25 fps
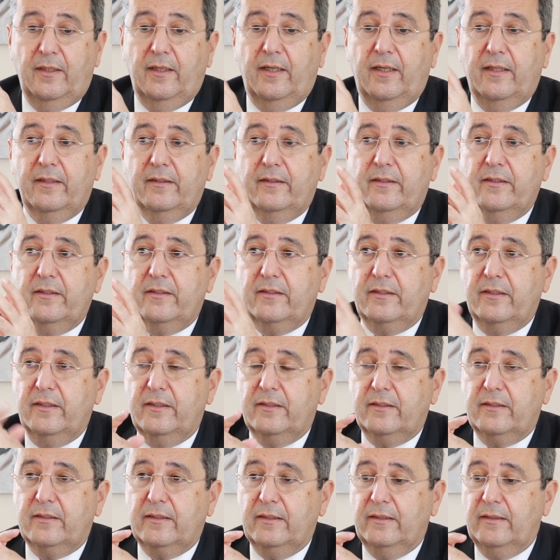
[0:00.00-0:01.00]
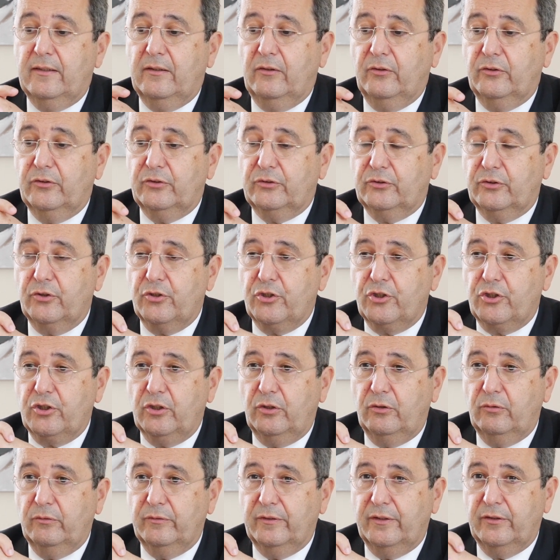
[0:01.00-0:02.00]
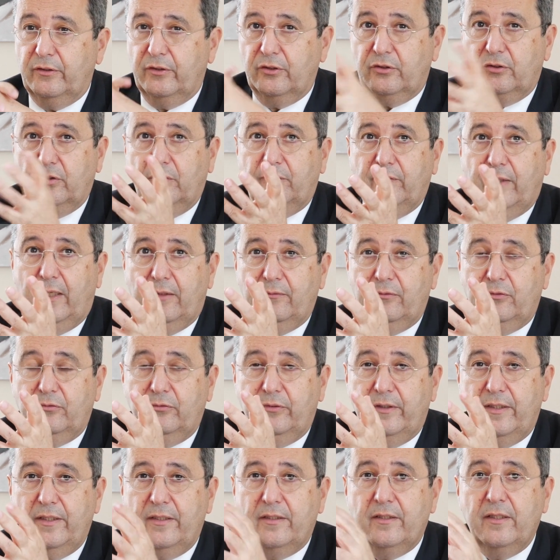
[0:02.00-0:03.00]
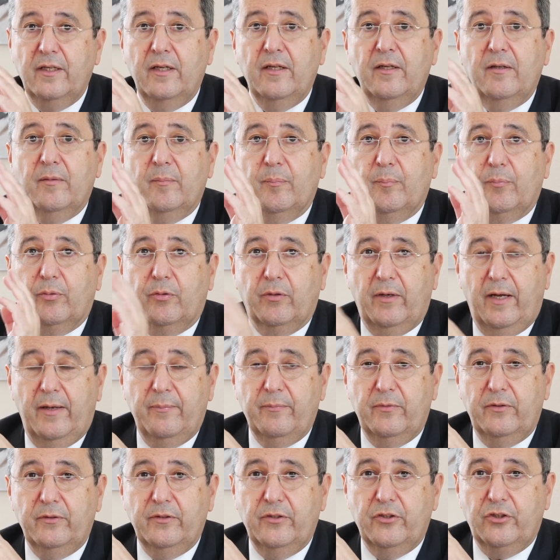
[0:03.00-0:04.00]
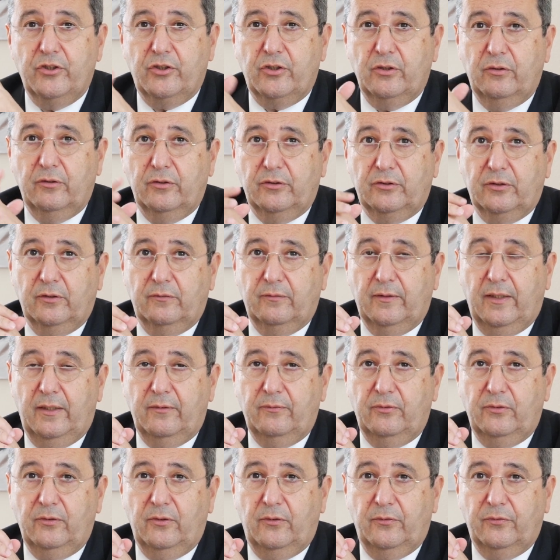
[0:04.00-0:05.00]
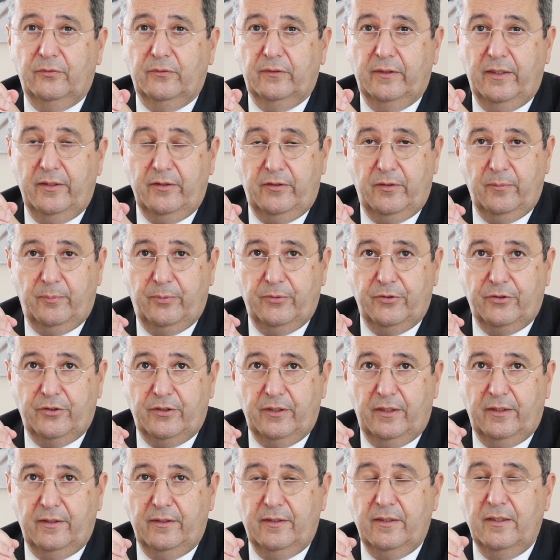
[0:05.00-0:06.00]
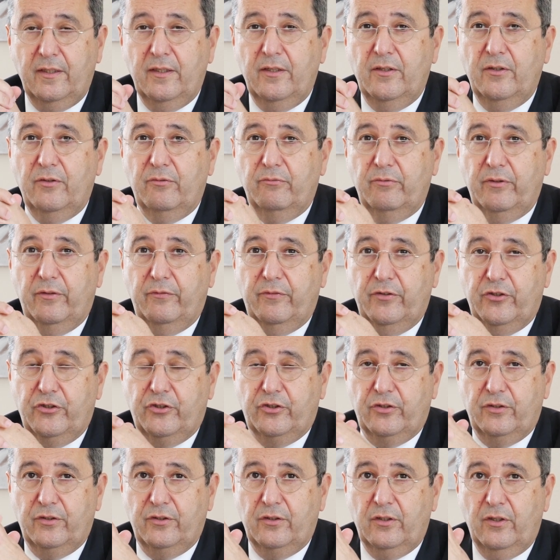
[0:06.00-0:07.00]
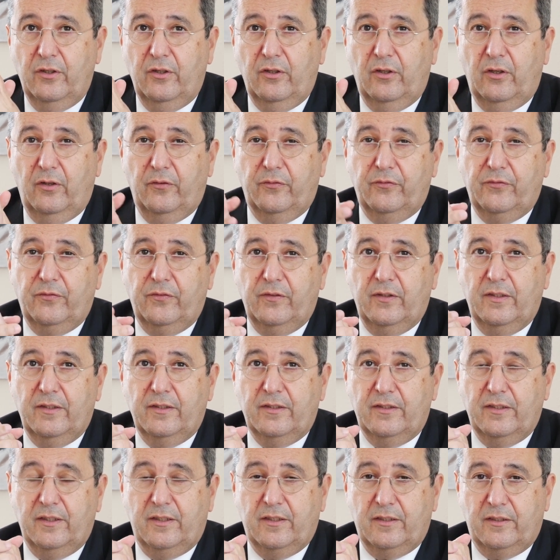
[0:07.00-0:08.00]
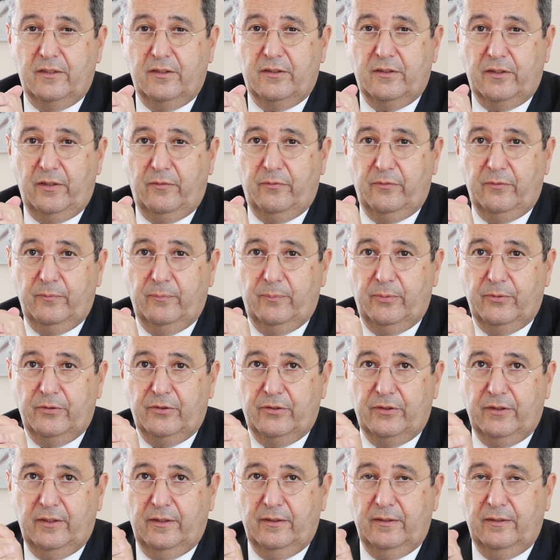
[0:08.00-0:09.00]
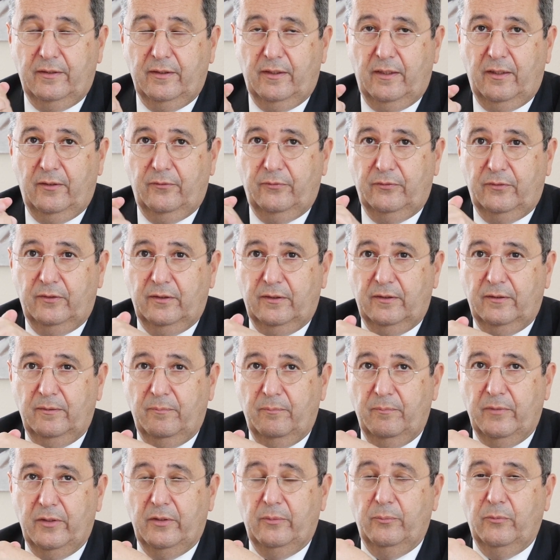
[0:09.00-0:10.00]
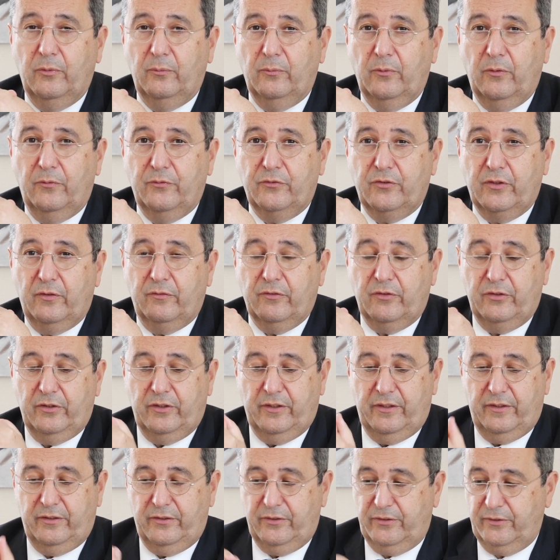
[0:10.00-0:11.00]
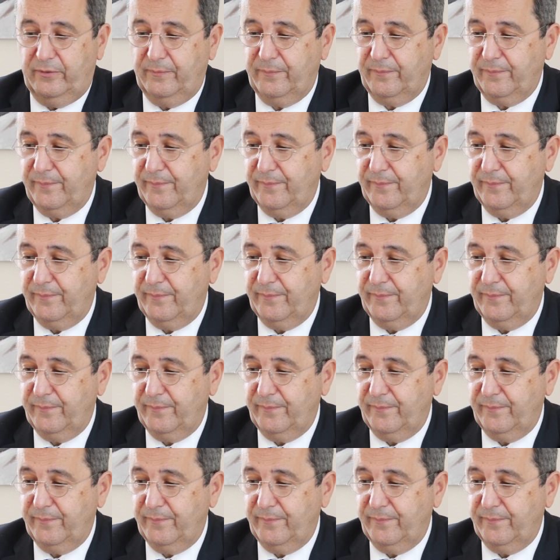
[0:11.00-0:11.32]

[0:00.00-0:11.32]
And this is uh, also shown in the survival rates. Primary shows survival of 90%, revision of 67% after minimum of seven years.